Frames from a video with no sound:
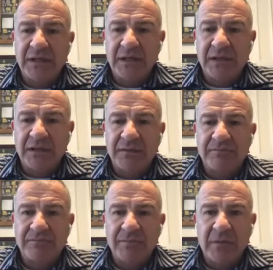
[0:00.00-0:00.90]

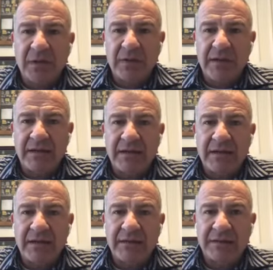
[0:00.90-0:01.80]
um, in,
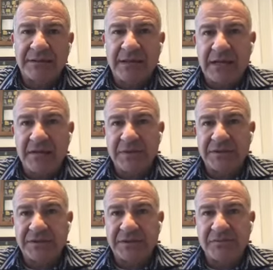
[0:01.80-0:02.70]
in this line of
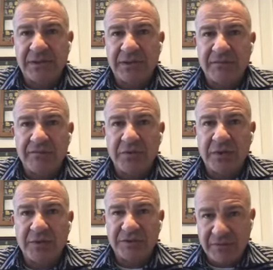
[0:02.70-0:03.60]
business. We did
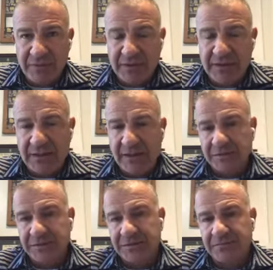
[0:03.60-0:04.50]
pretty much everything
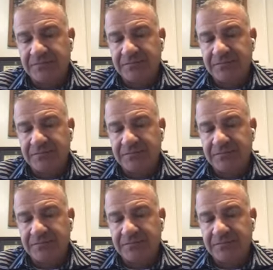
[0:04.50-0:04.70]
in-house.